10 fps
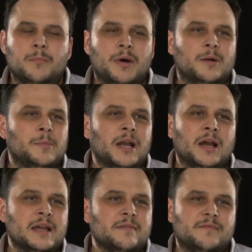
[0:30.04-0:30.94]
a part of my
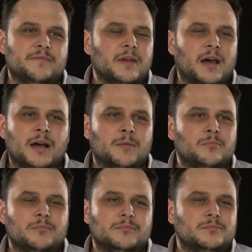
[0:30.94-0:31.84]
life
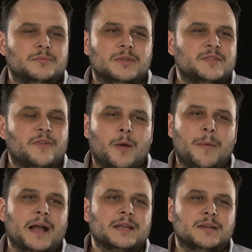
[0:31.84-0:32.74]
as far
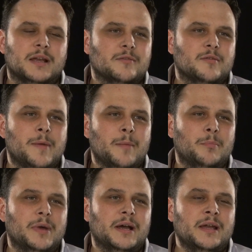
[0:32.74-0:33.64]
back as I can
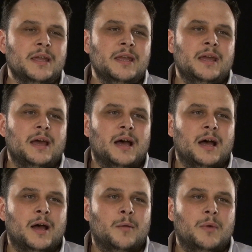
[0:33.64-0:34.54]
remember.
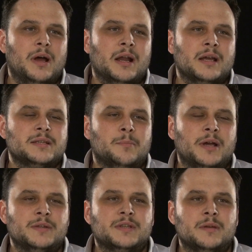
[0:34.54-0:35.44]
And I
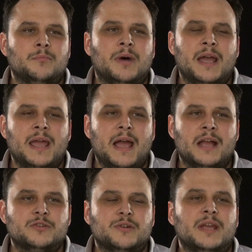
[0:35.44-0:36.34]
suppose that my
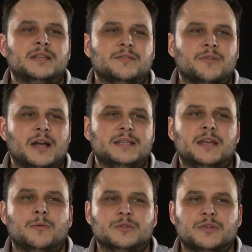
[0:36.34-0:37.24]
entry into
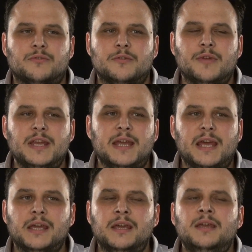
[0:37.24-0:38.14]
writing was through
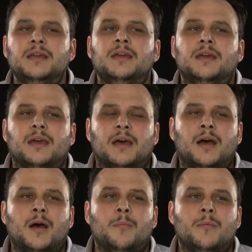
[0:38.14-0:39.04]
reading.
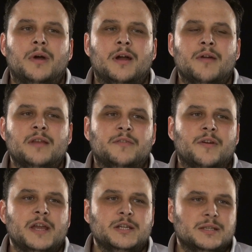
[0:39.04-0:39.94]
I read
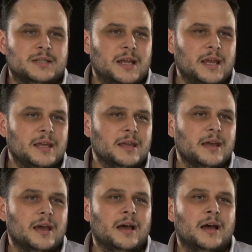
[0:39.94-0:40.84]
voraciously,
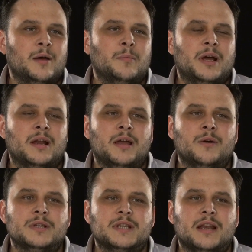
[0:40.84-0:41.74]
and I
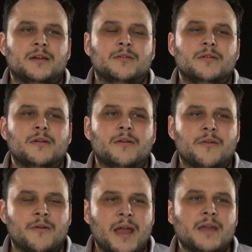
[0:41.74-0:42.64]
always had a
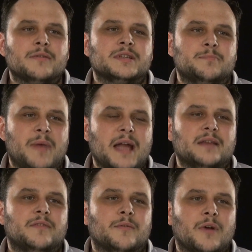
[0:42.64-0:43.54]
great respect for